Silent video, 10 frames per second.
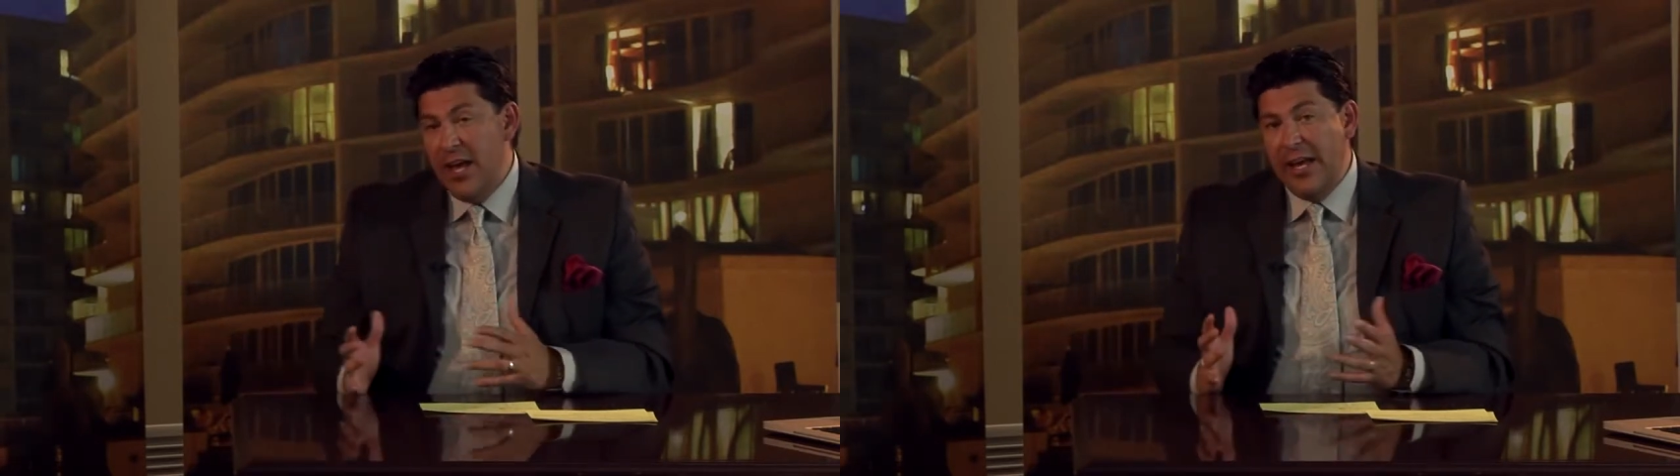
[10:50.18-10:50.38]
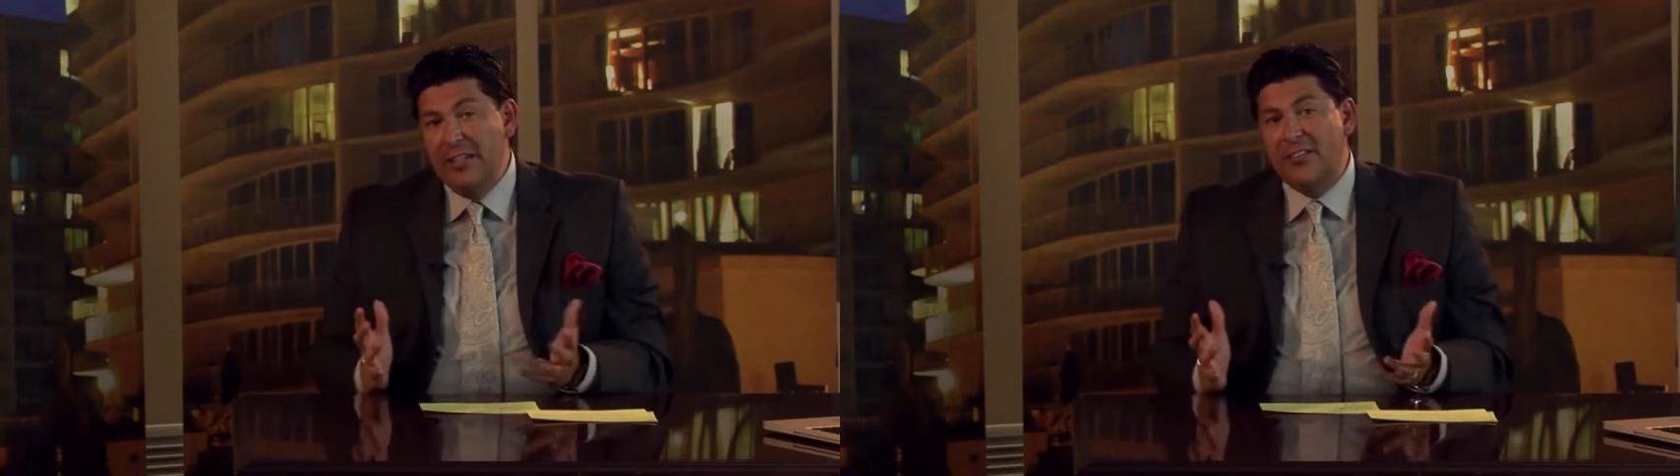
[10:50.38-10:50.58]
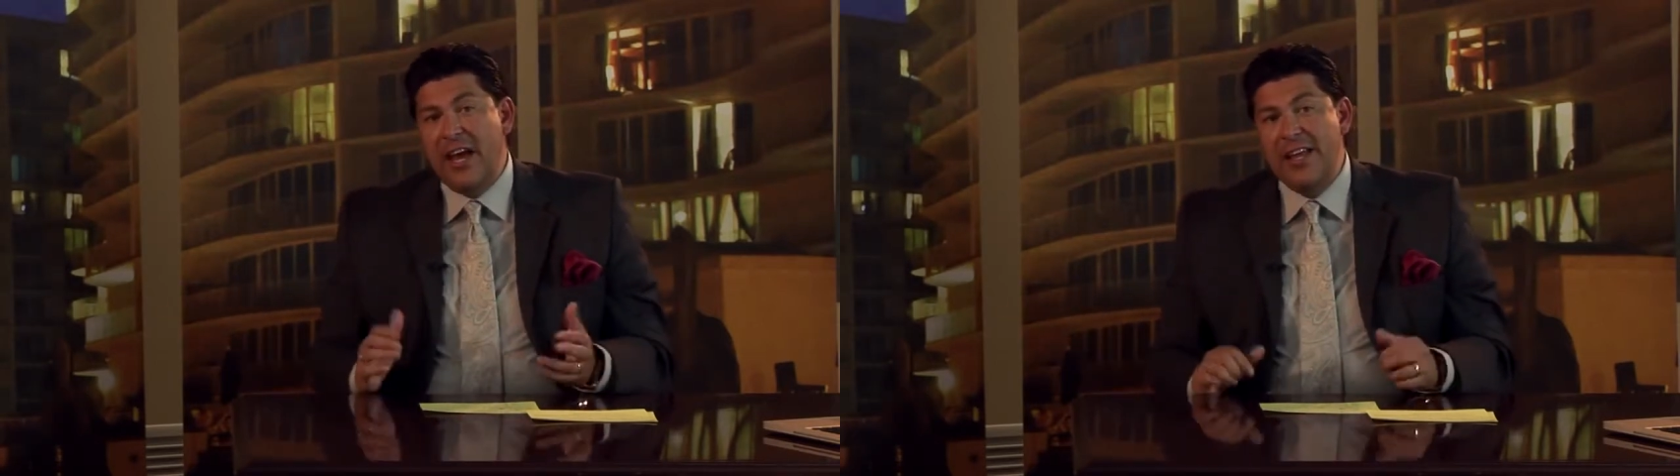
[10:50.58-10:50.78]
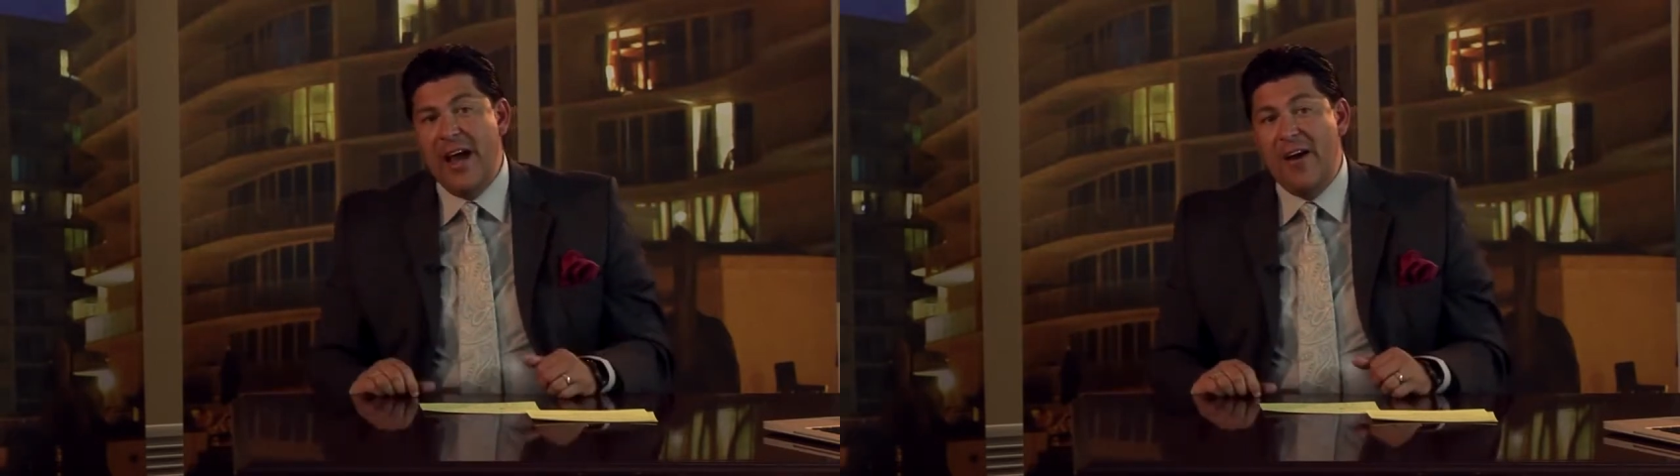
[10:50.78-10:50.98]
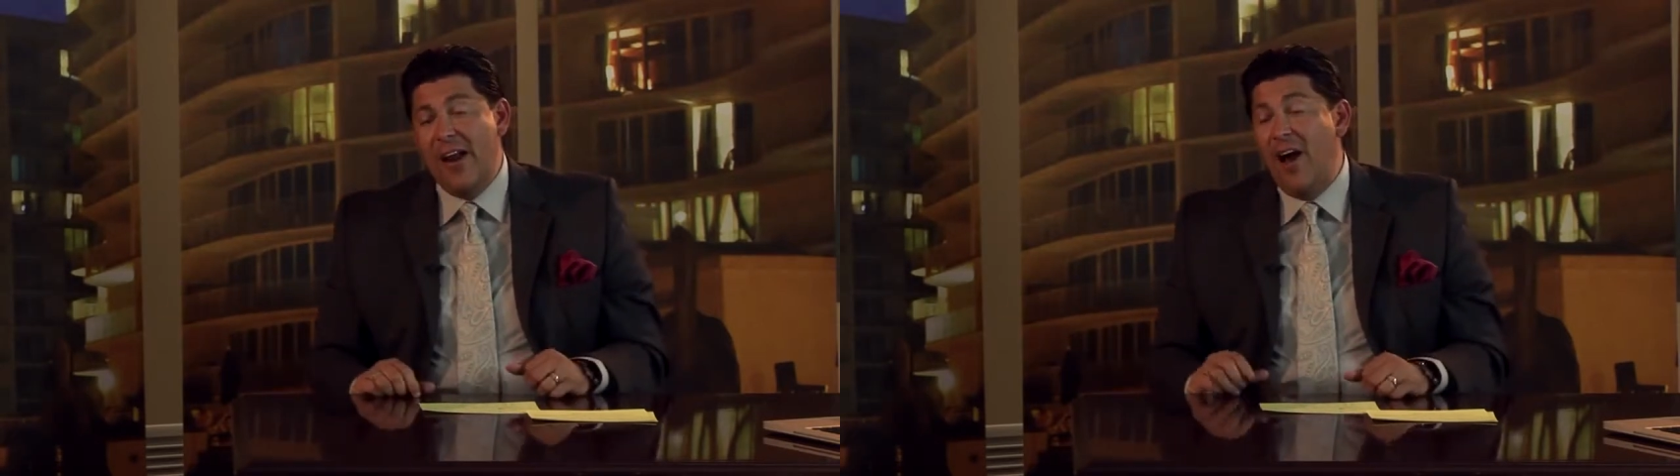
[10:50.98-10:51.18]
Inside
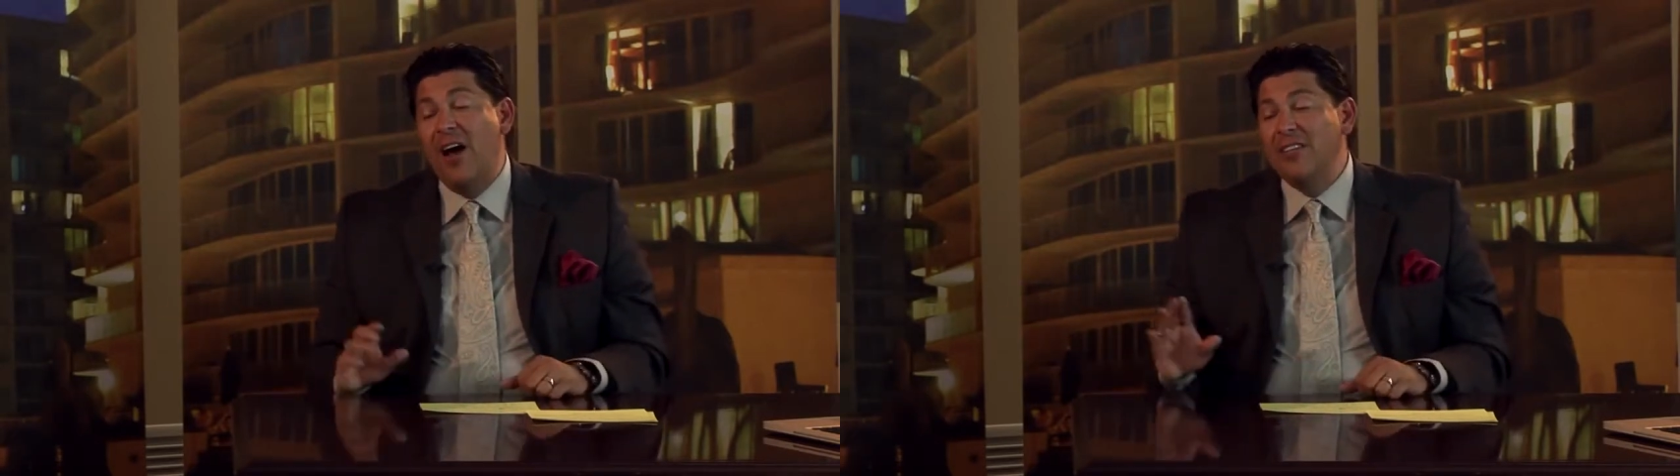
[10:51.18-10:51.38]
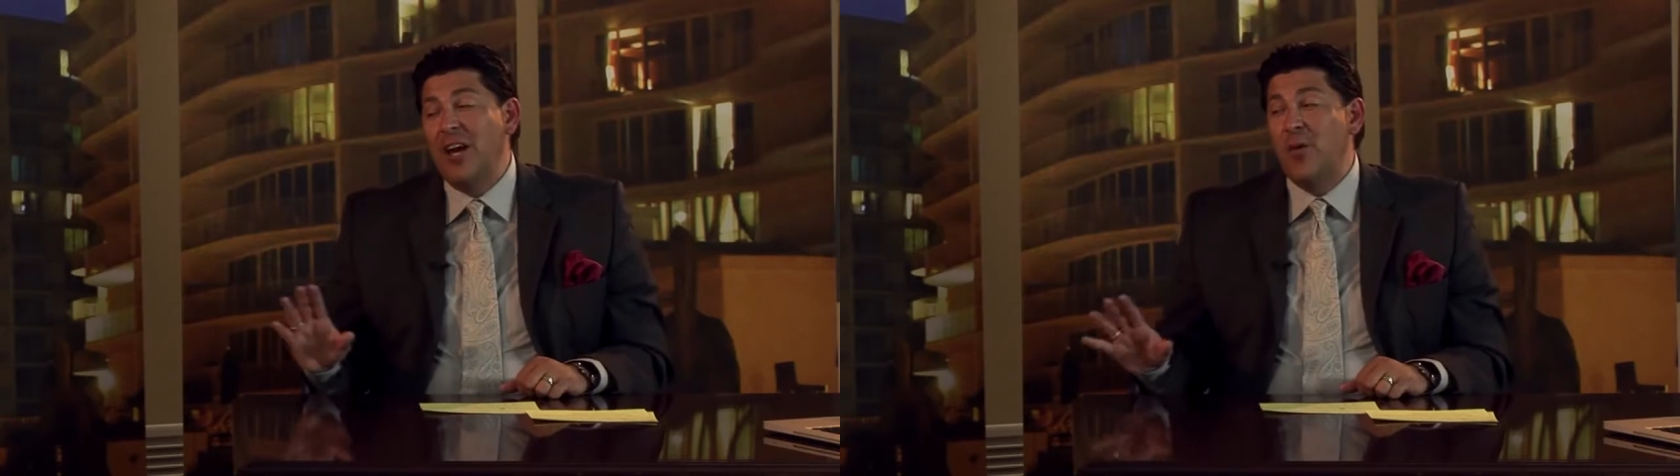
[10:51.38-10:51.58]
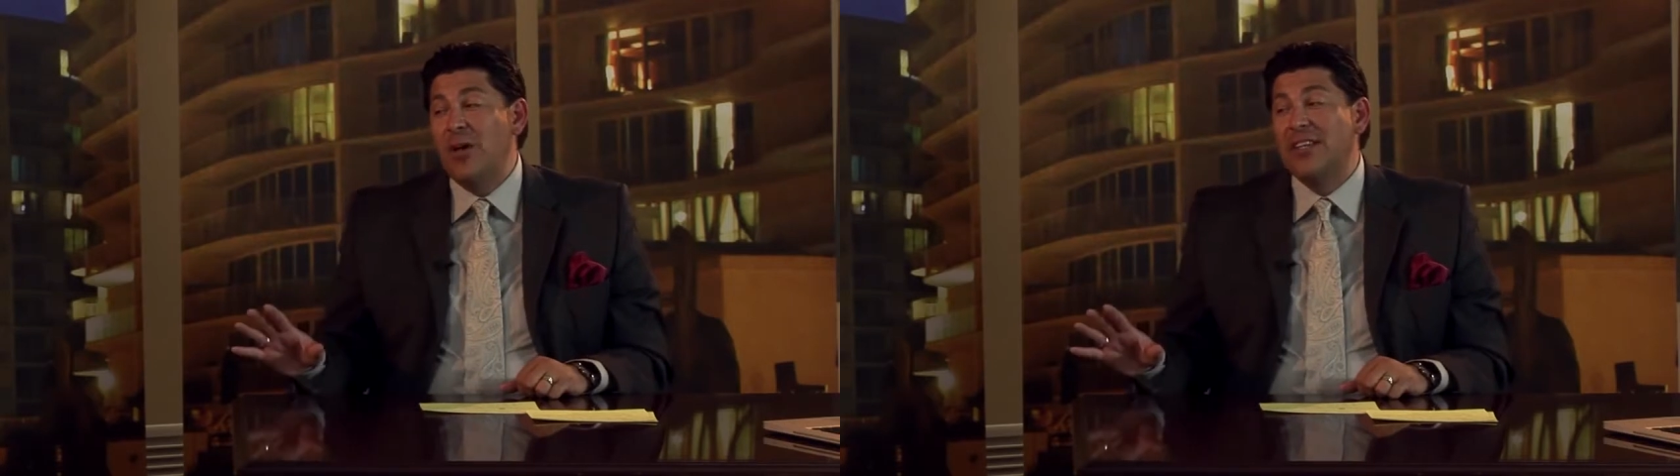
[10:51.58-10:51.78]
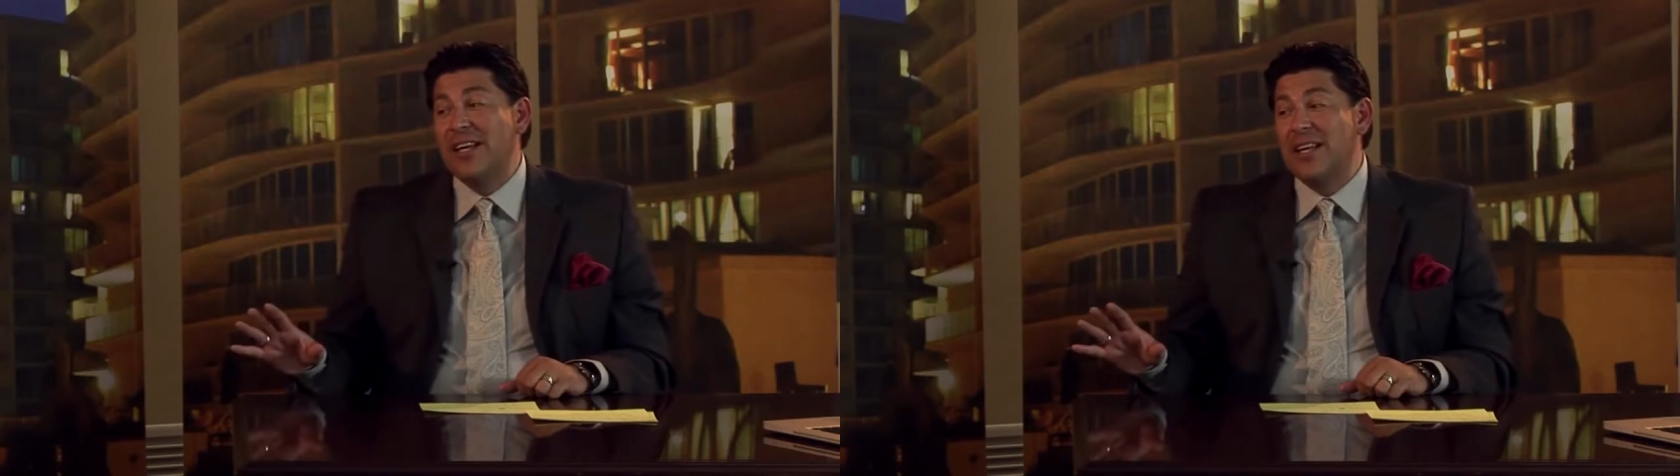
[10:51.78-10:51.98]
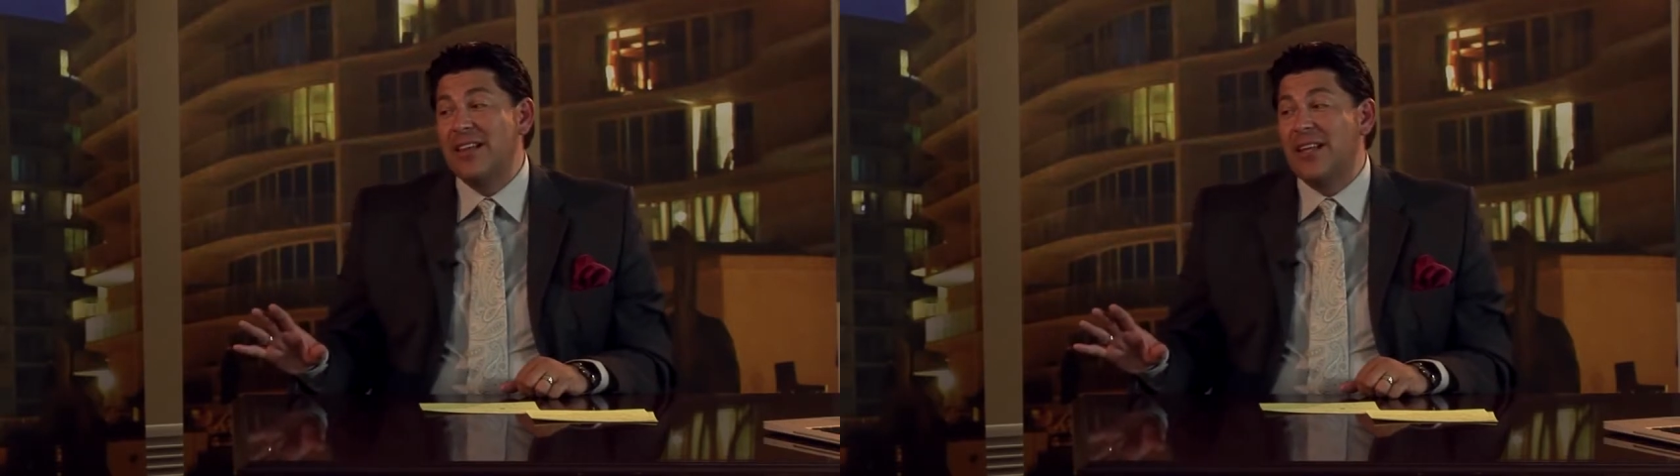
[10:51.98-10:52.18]
now, and I'll tell you one thing: